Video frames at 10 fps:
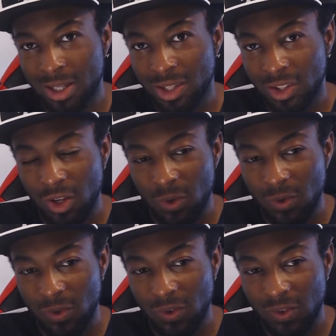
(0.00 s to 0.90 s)
So
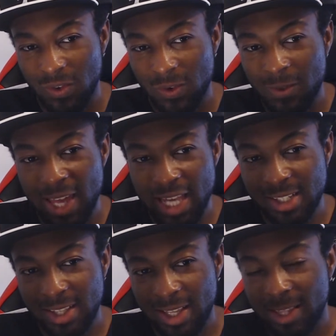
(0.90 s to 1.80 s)
if the
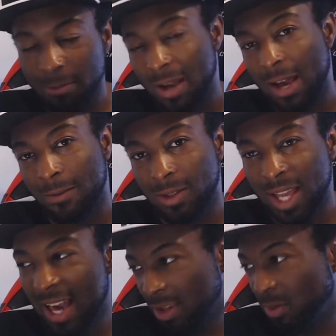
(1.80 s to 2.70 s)
angels are this powerful, there
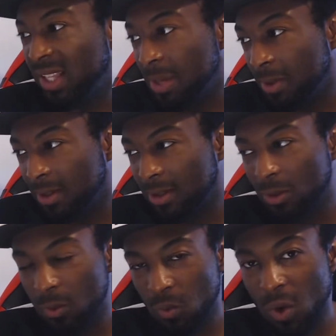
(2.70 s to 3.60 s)
has to be demons
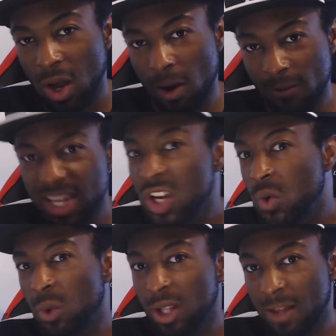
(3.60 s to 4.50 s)
who are of
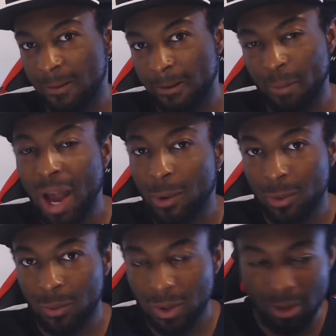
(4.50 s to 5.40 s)
equal level of power
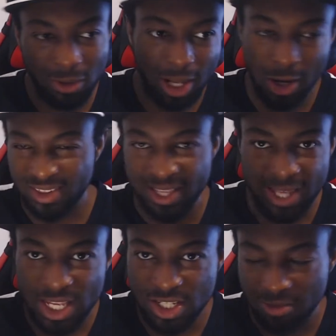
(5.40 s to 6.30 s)
alongside the
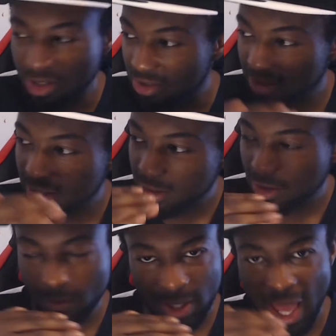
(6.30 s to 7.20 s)
angels, because
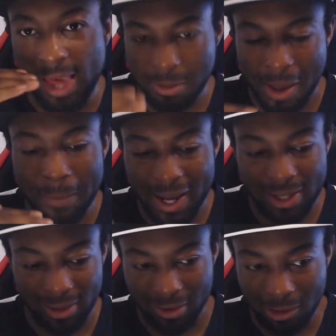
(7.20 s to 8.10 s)
there has to be a
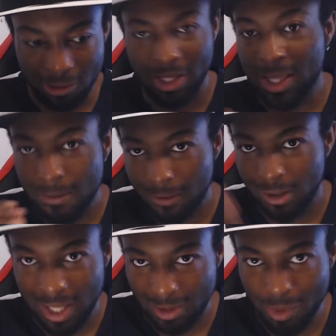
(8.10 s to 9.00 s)
balance, good and evil.
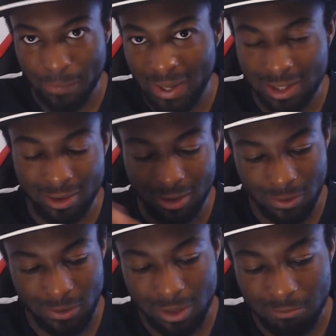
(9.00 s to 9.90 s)
There has to be a balance. So
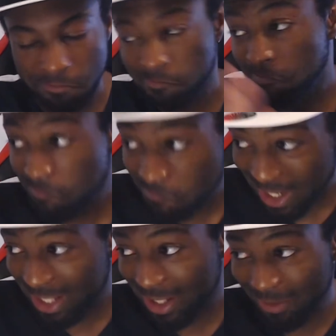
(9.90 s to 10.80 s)

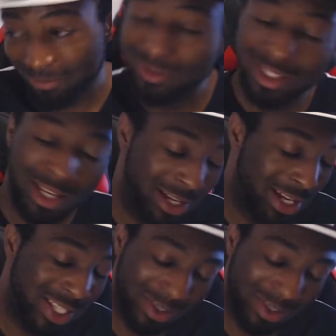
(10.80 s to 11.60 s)
I don't know.